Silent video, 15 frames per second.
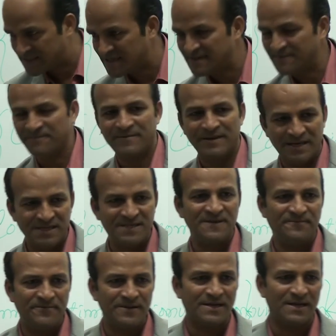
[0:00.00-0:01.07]
it very
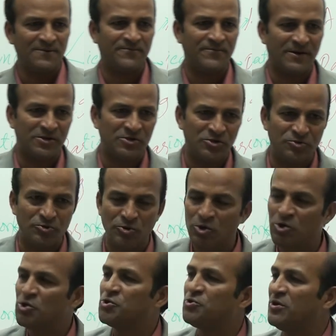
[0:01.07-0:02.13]
difficult for
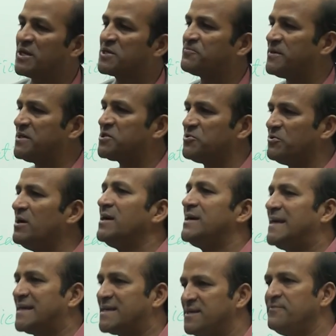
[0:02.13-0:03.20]
you to express your
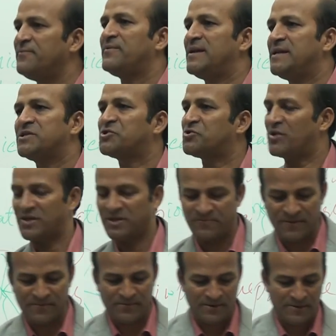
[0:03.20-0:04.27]
negative feelings to other
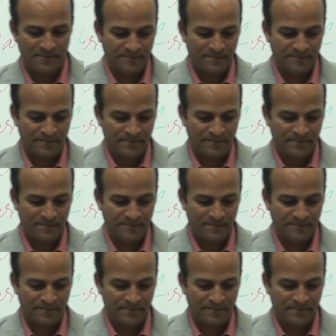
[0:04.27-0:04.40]
people?